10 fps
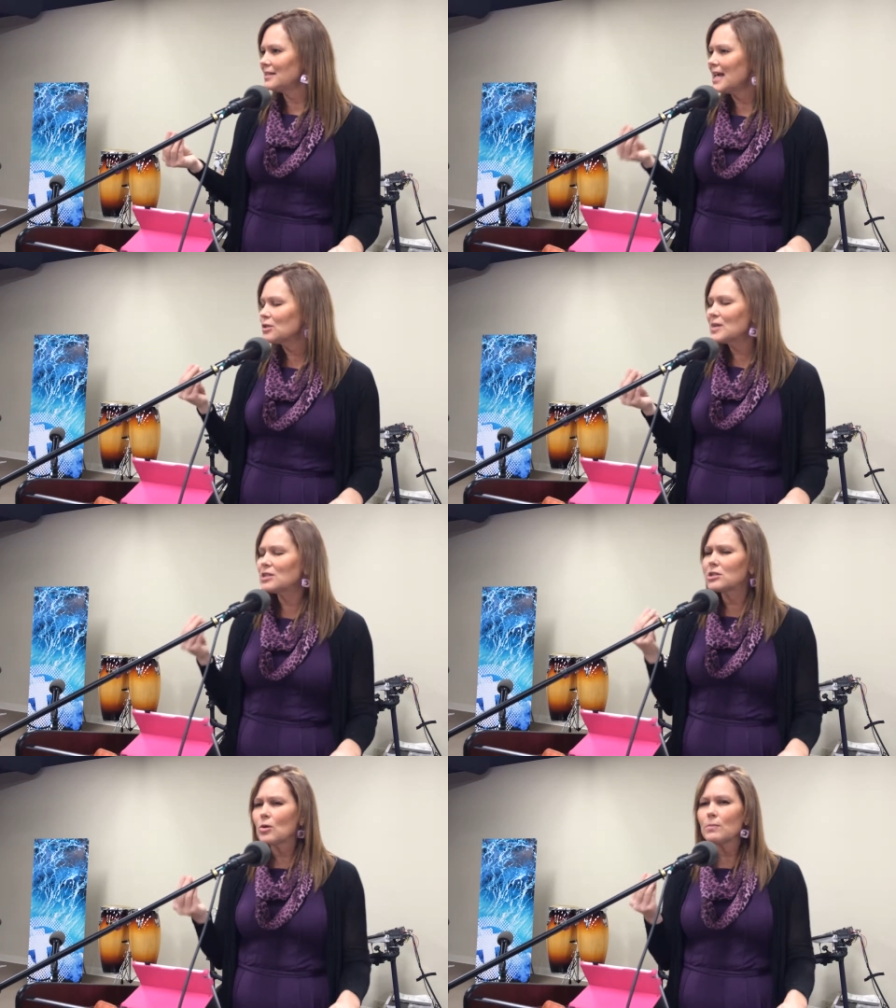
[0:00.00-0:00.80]
And that's why
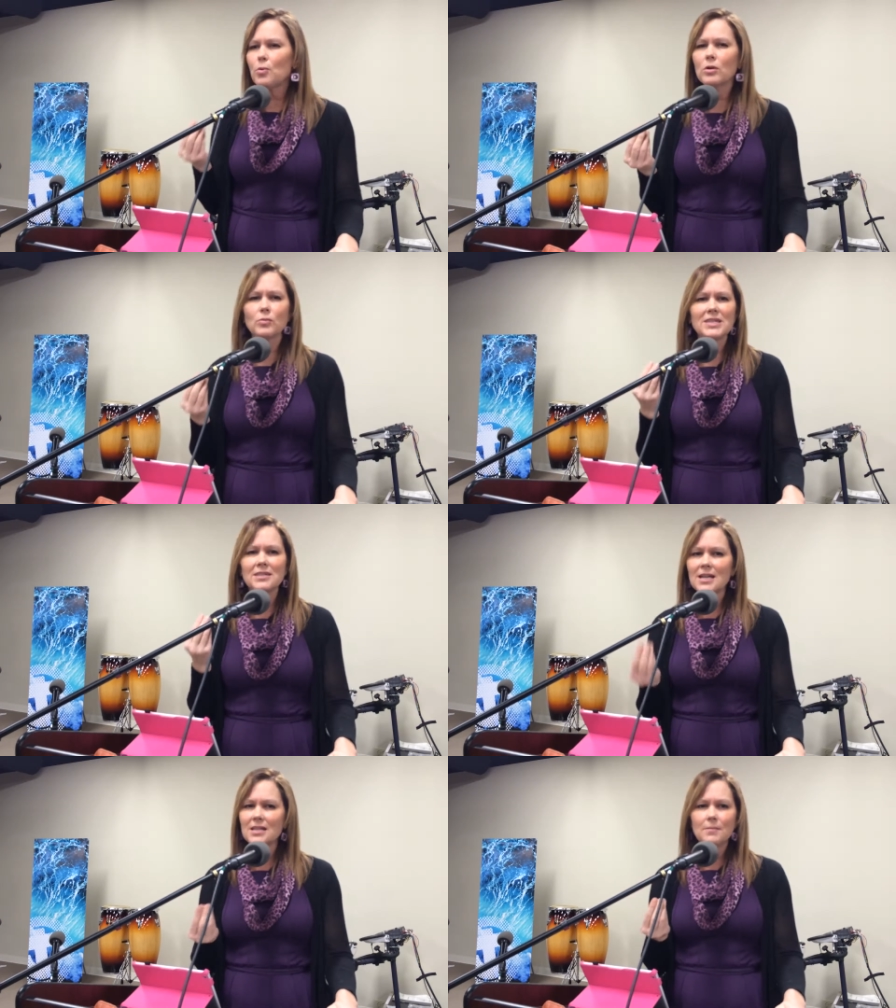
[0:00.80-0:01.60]
it's so important we
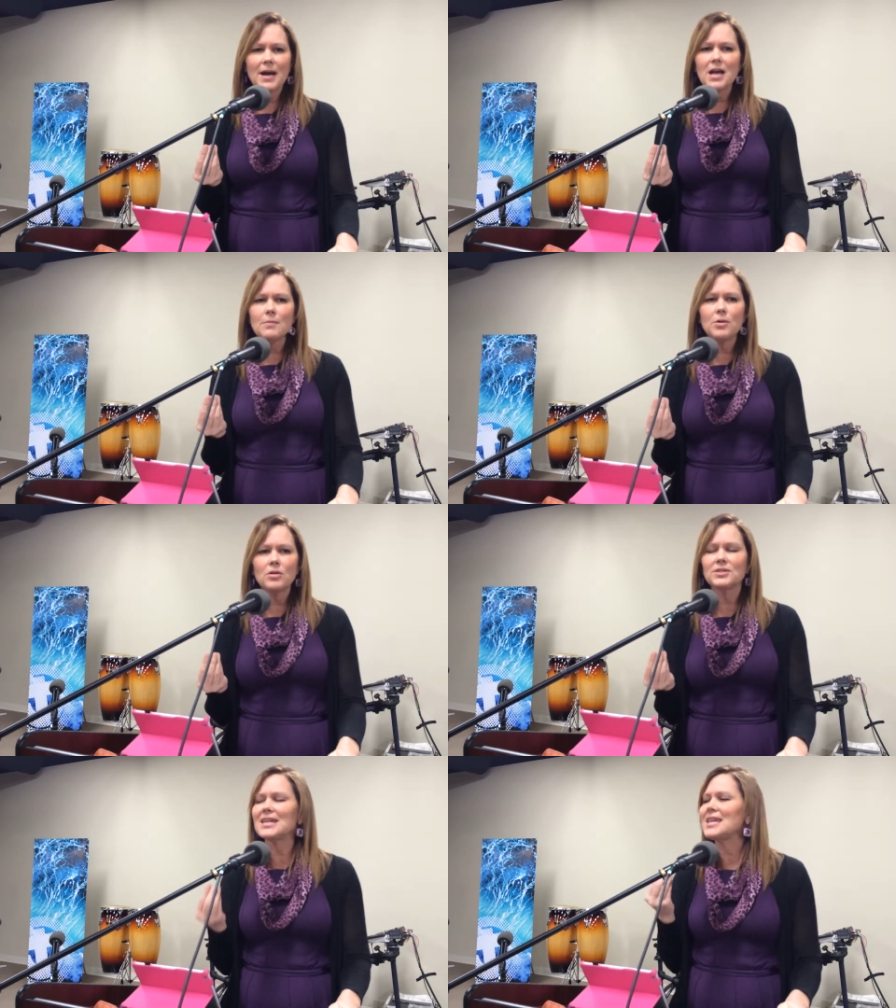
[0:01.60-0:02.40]
study the
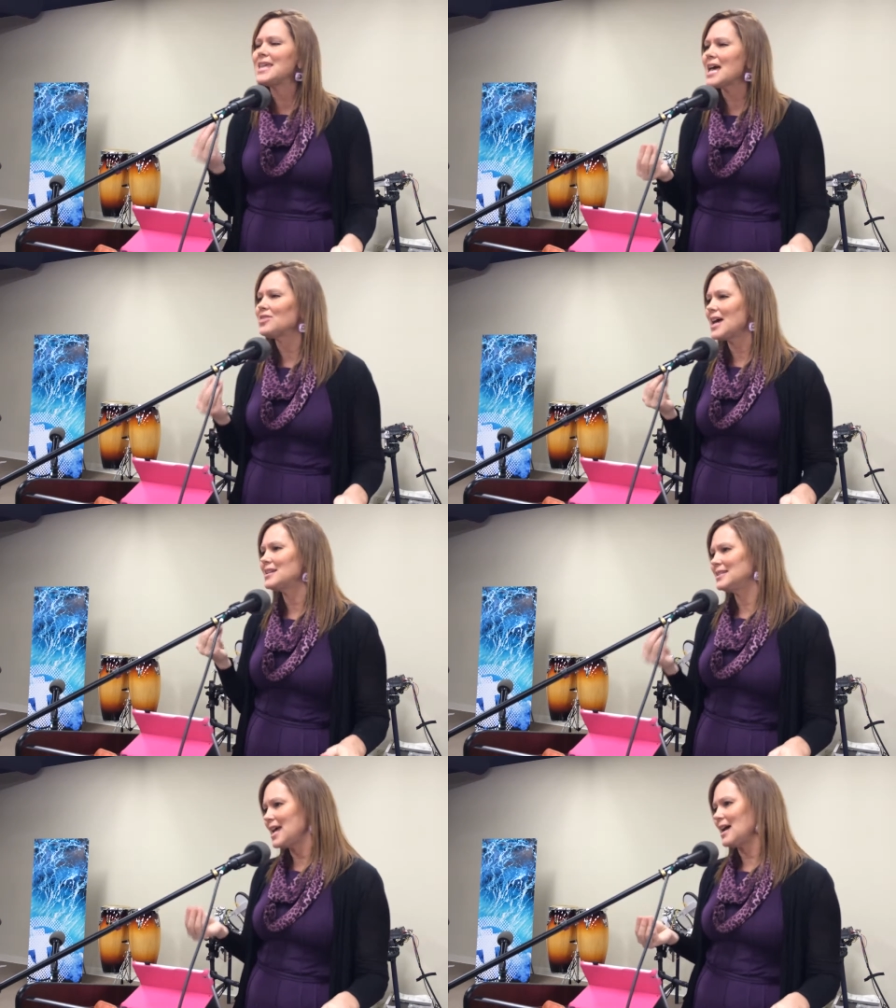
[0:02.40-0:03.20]
Bible to get
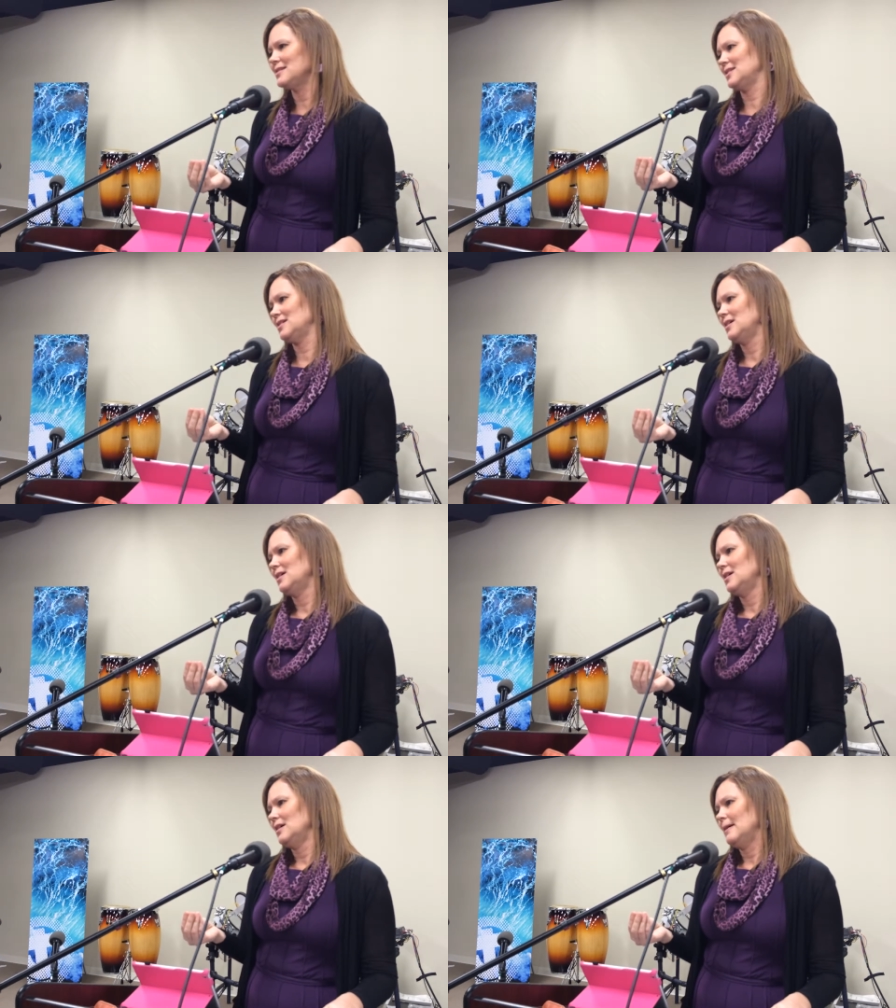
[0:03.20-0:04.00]
that debt.
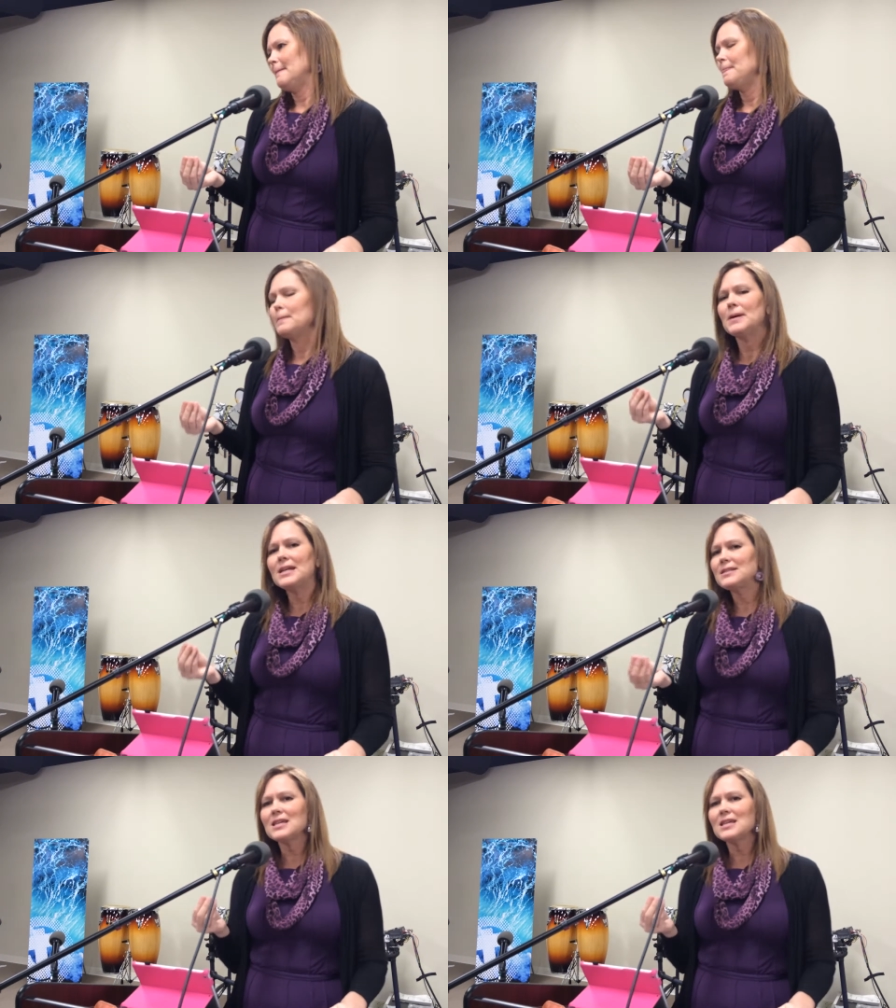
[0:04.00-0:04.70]
But it